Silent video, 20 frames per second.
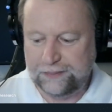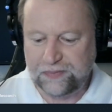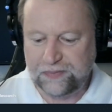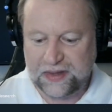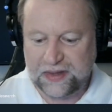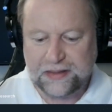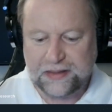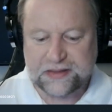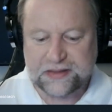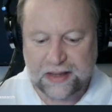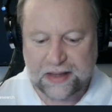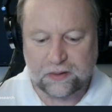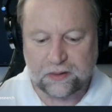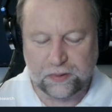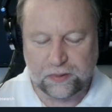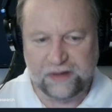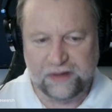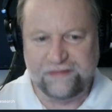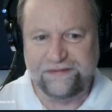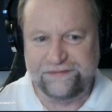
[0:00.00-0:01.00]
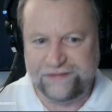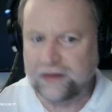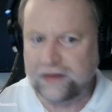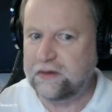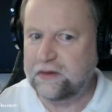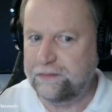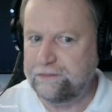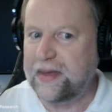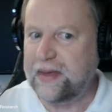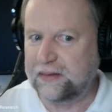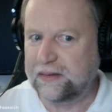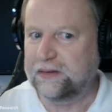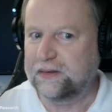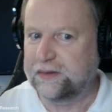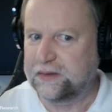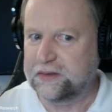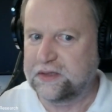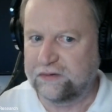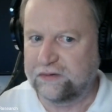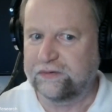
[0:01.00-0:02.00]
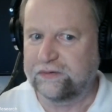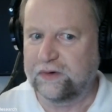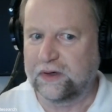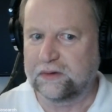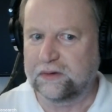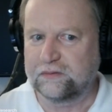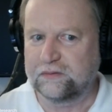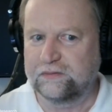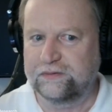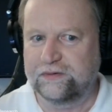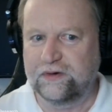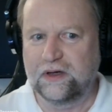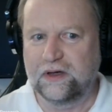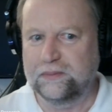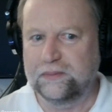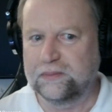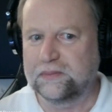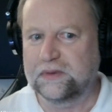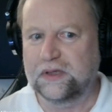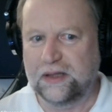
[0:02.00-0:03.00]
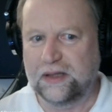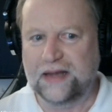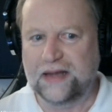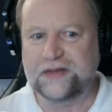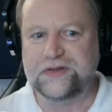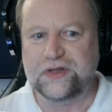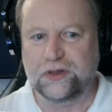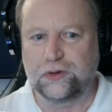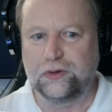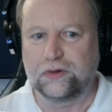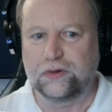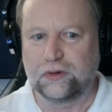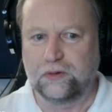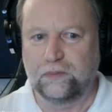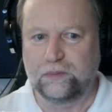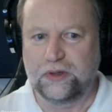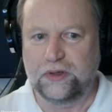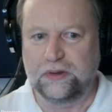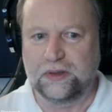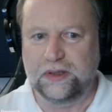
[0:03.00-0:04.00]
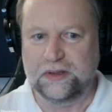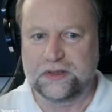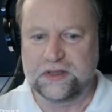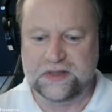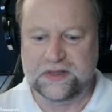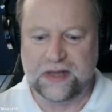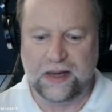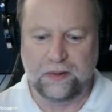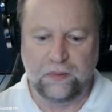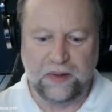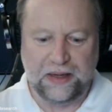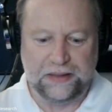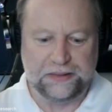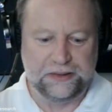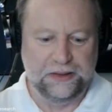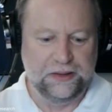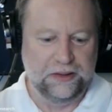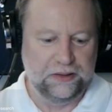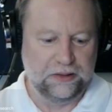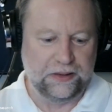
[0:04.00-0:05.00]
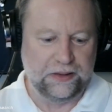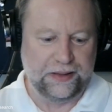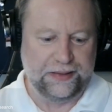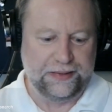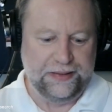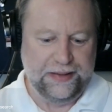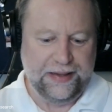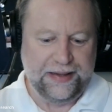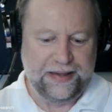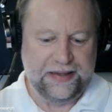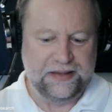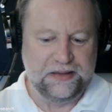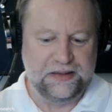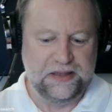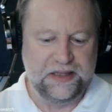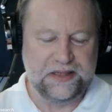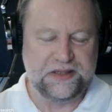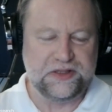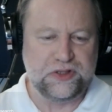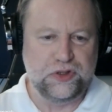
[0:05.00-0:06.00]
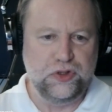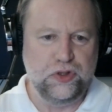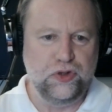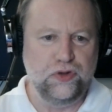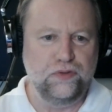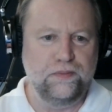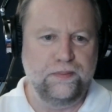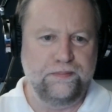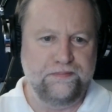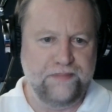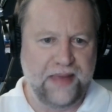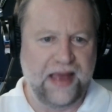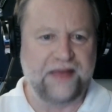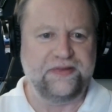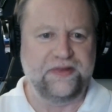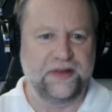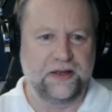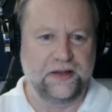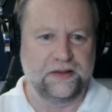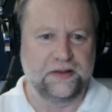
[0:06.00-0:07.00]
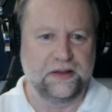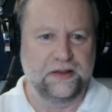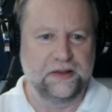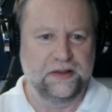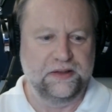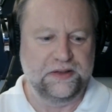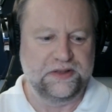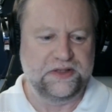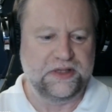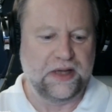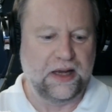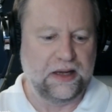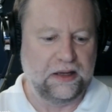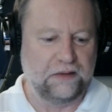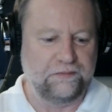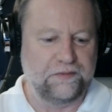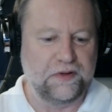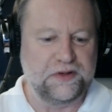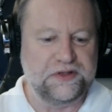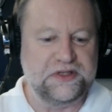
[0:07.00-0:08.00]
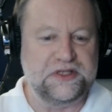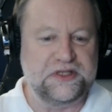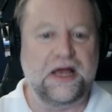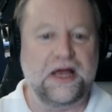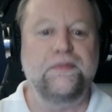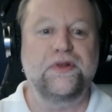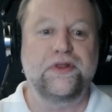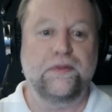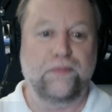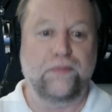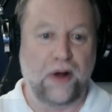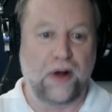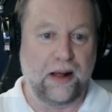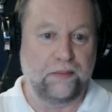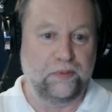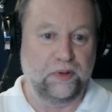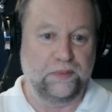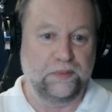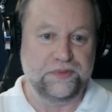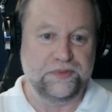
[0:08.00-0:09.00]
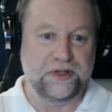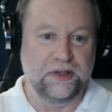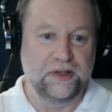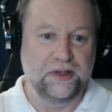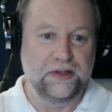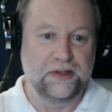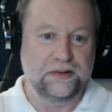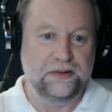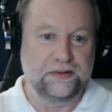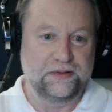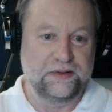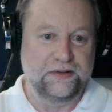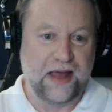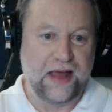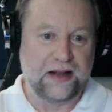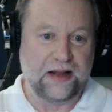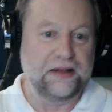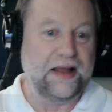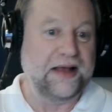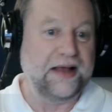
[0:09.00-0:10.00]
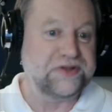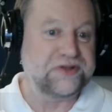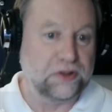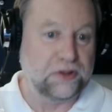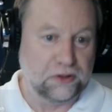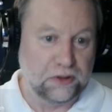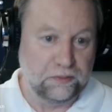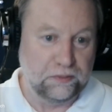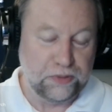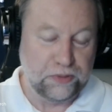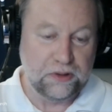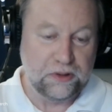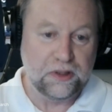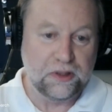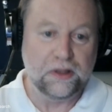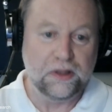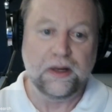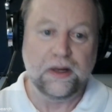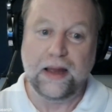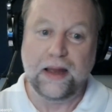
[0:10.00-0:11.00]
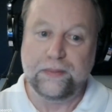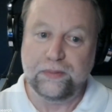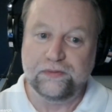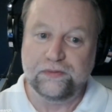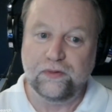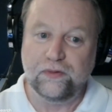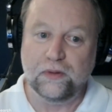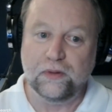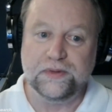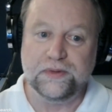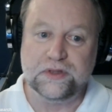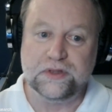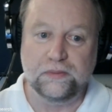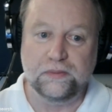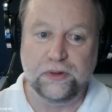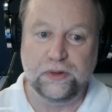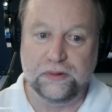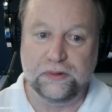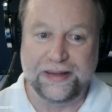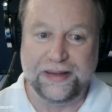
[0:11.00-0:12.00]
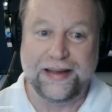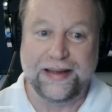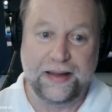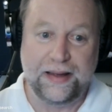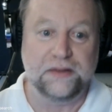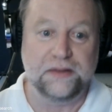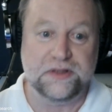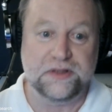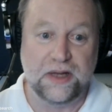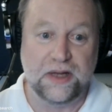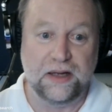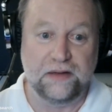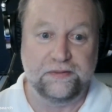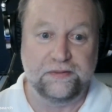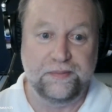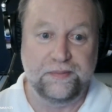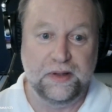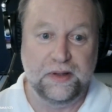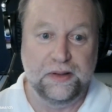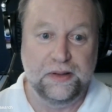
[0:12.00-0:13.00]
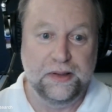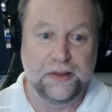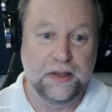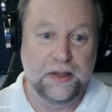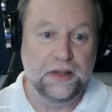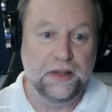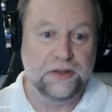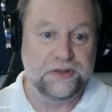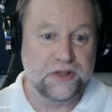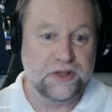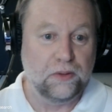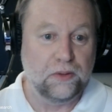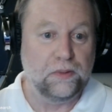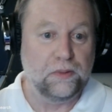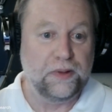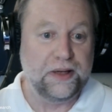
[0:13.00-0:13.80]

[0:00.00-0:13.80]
things that are really fundamentally different from classical computing to say, well, all right, can this new method solve some of the problems that classical computing, high performance computing can't solve? So